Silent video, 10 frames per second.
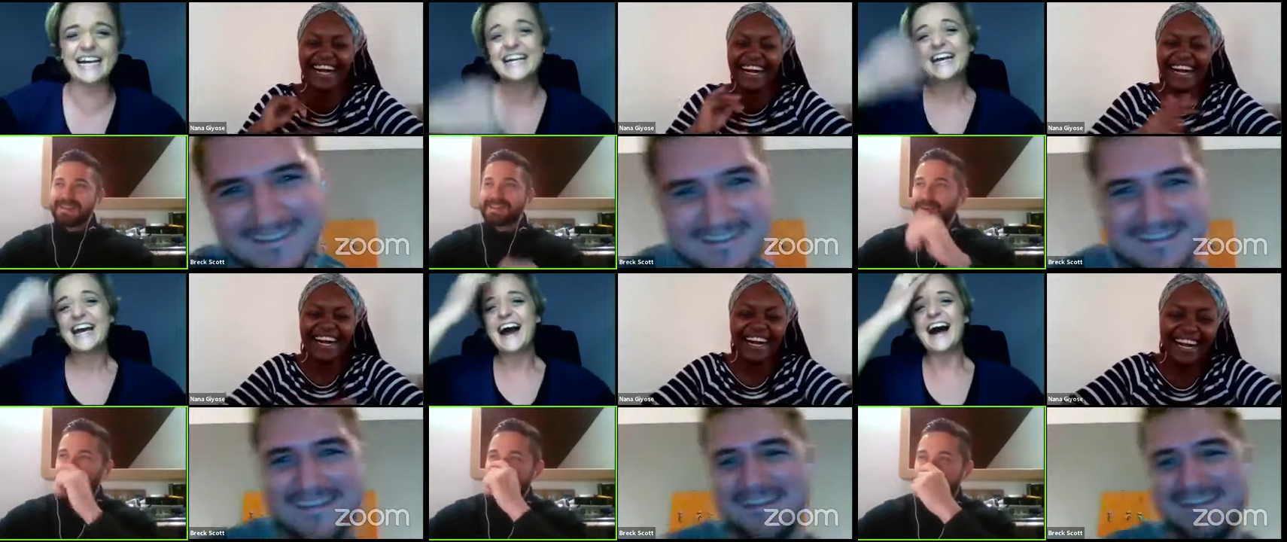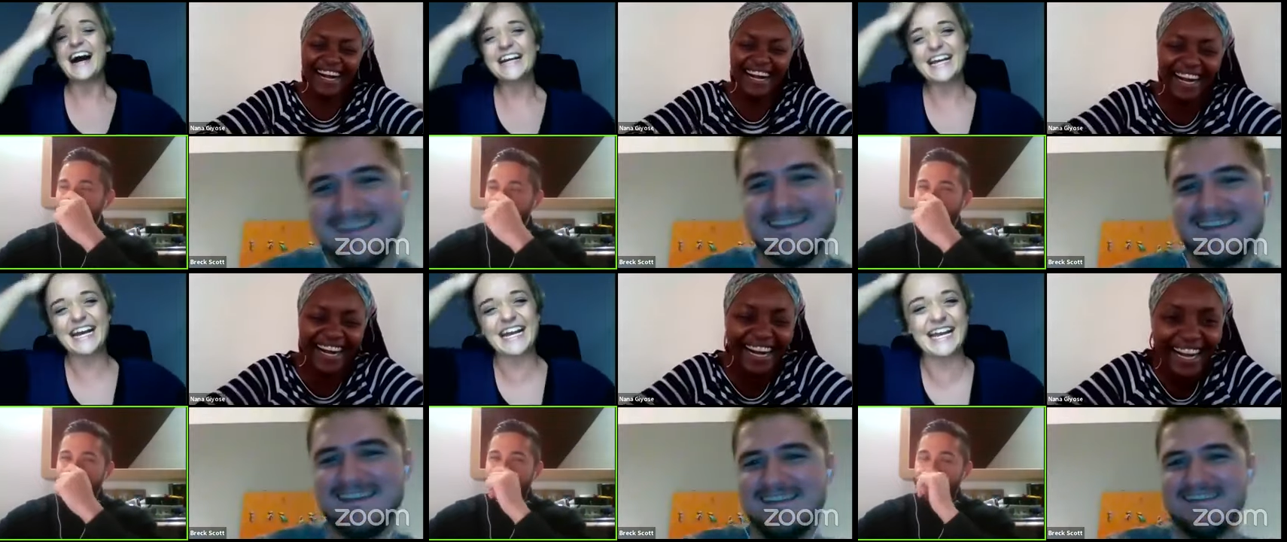Speaker 1: is cotton
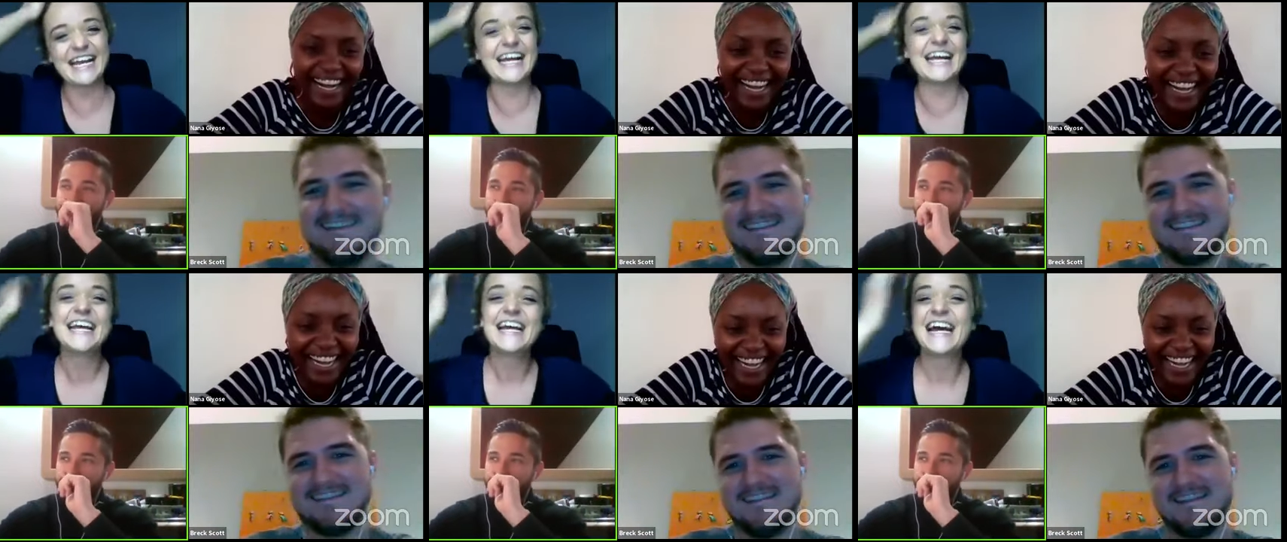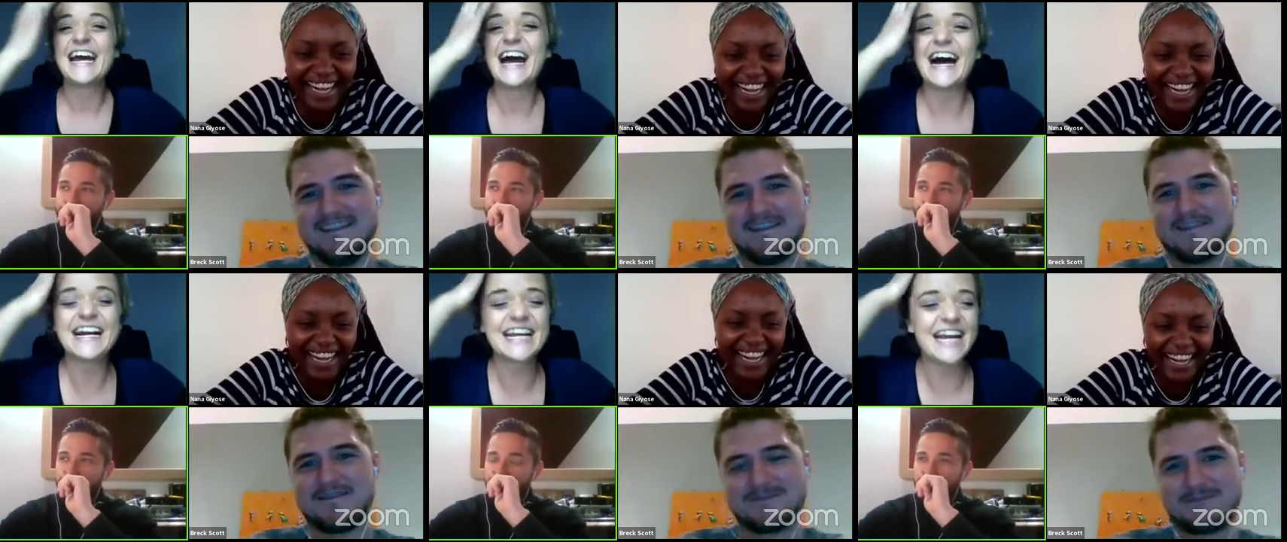
Speaker 2: candy, okay. yeah.
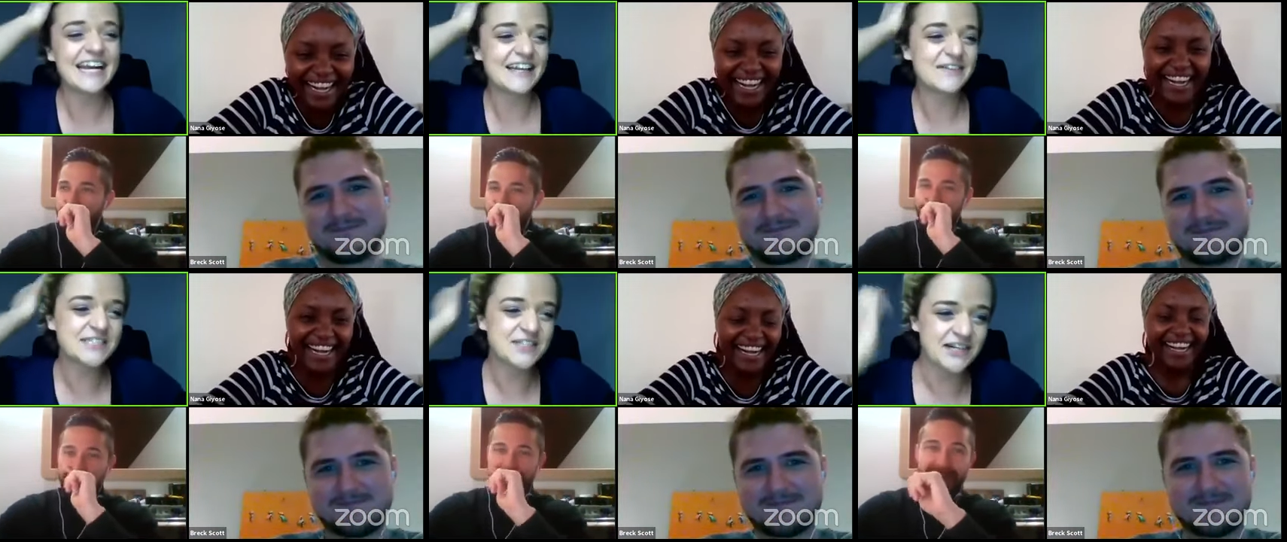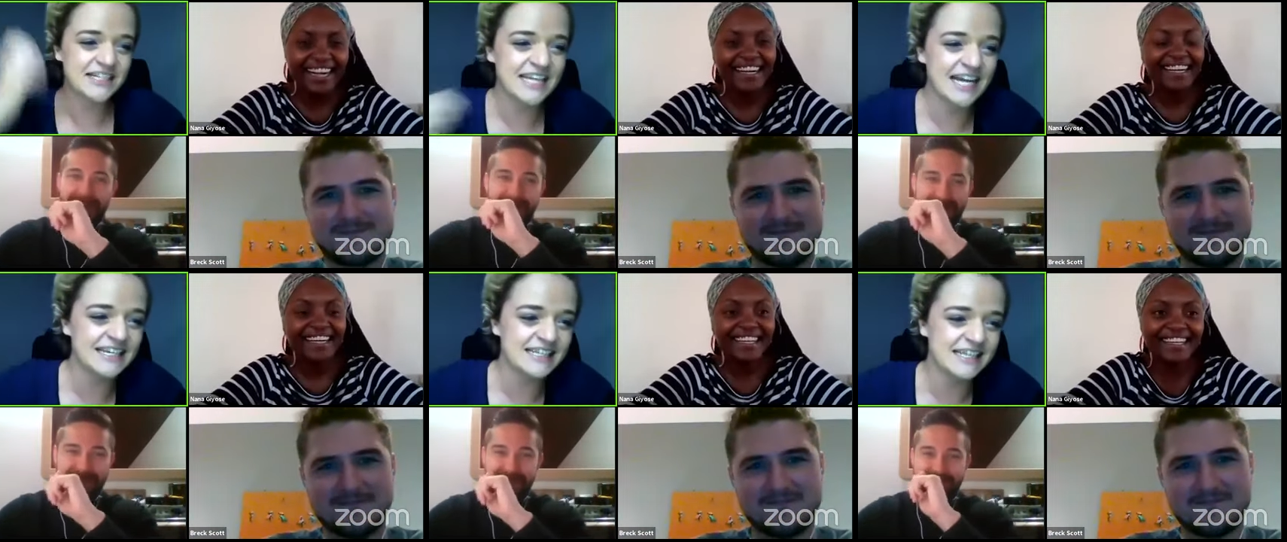Okay, that was cotton
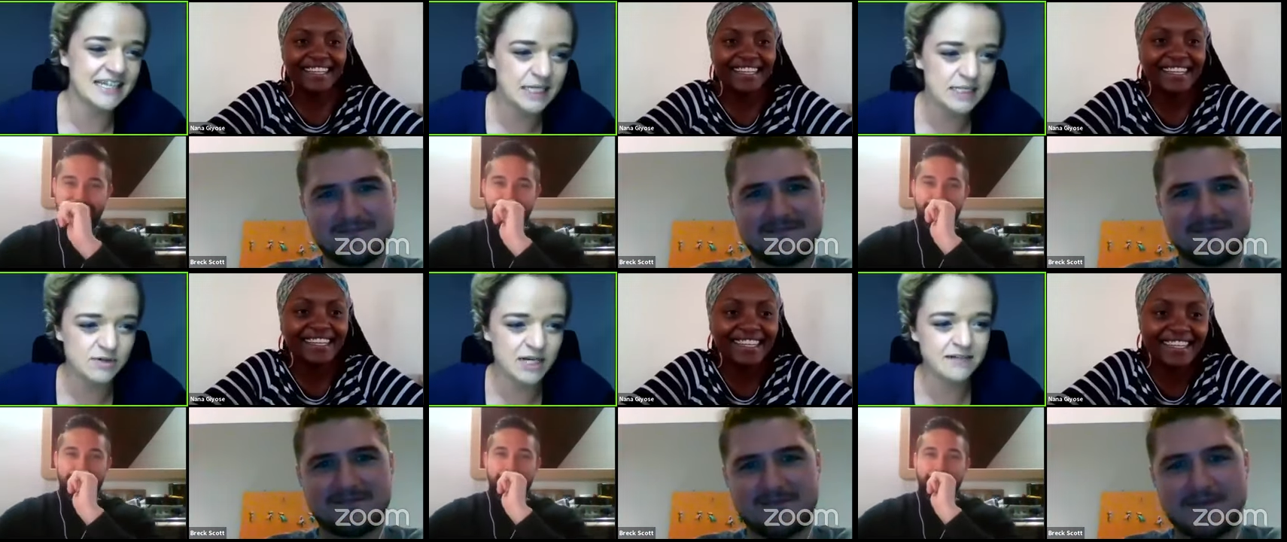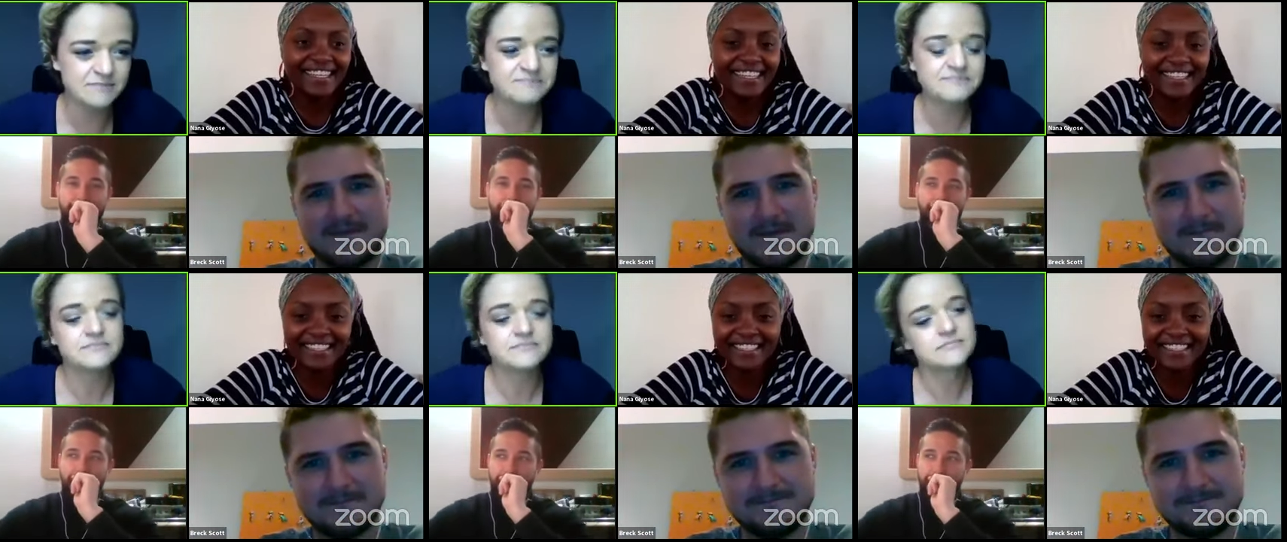candy. The next one,
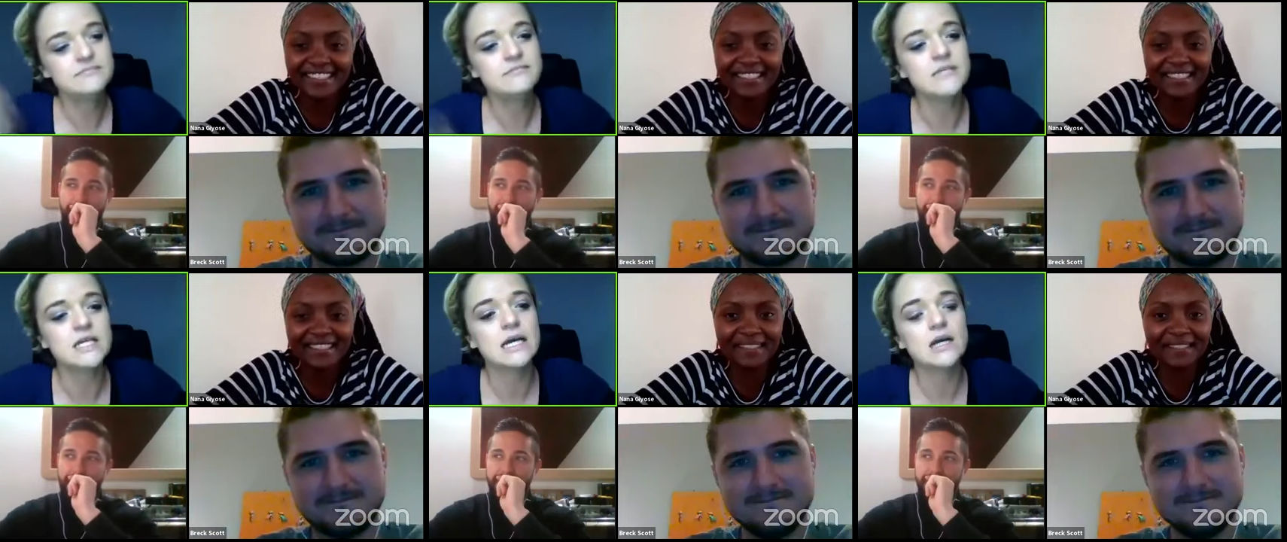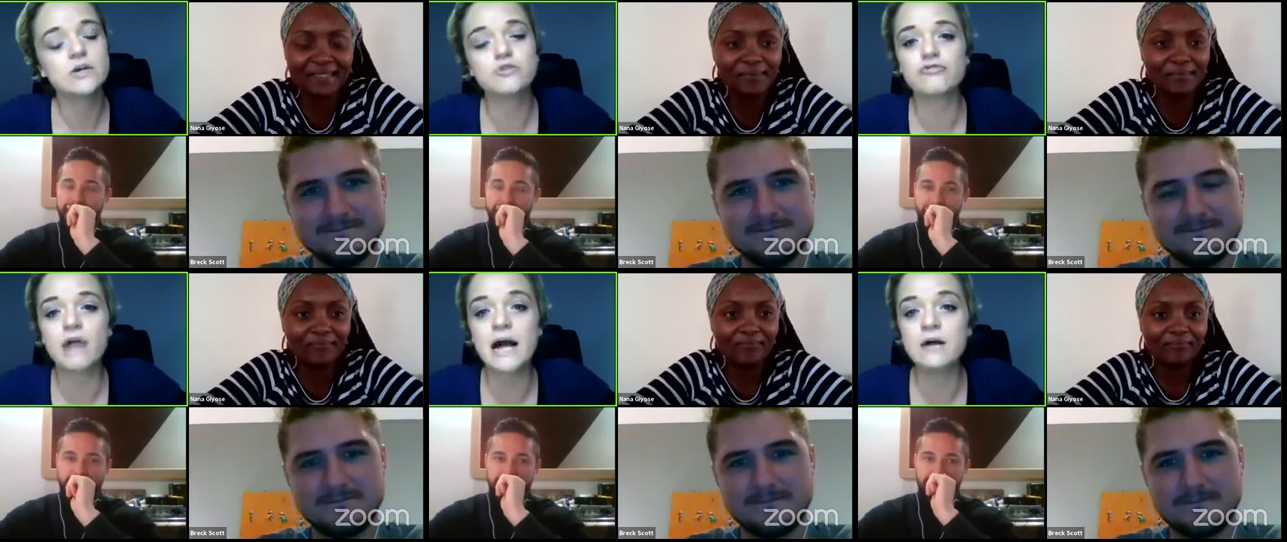
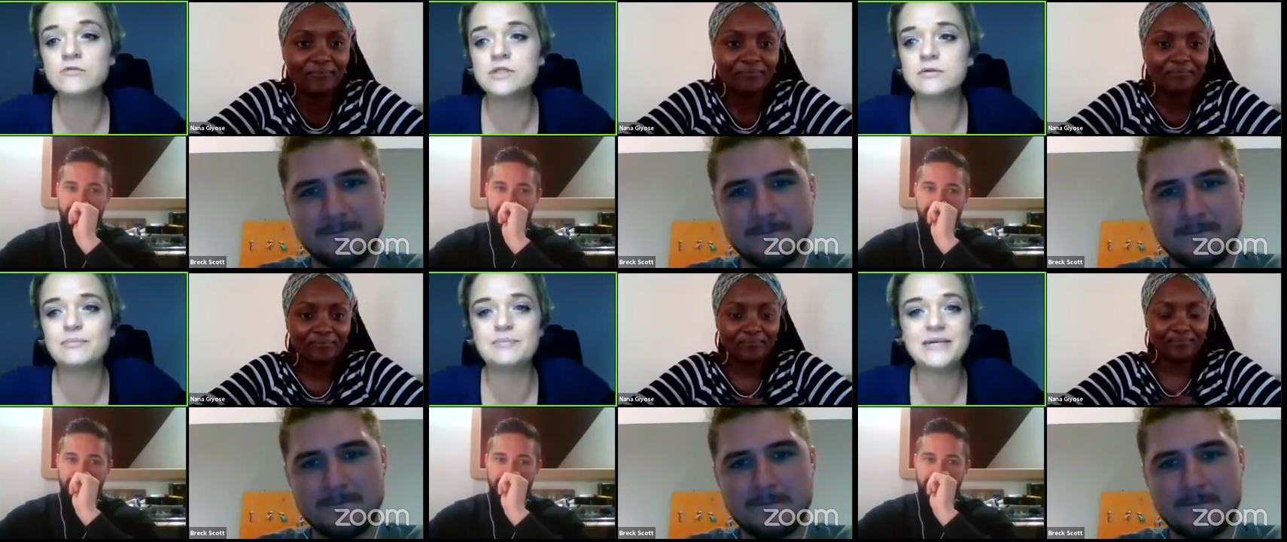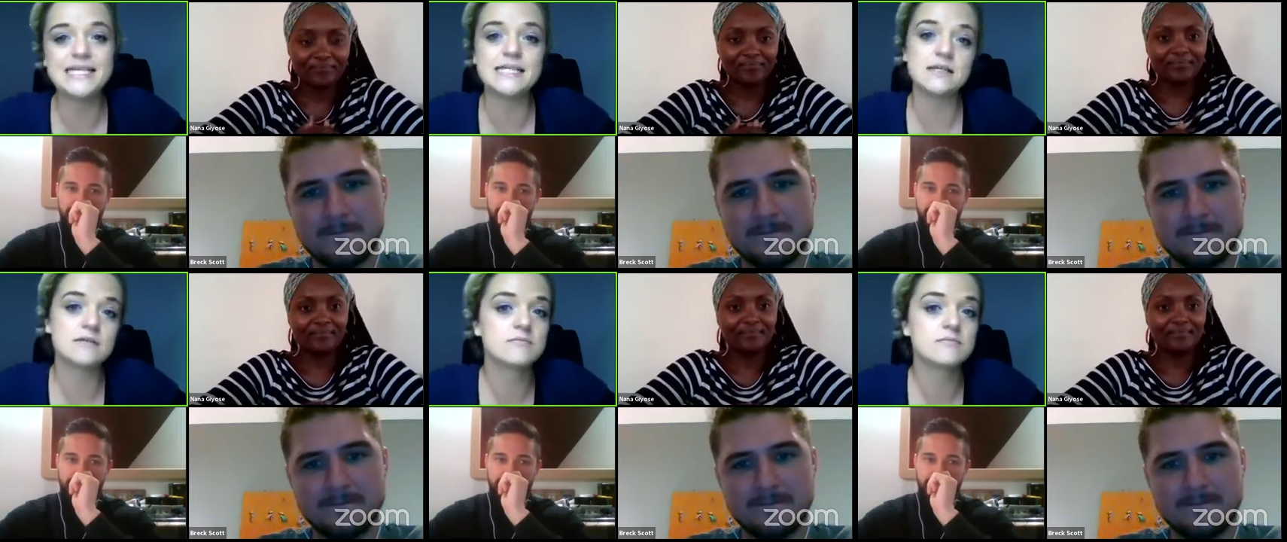ground bean.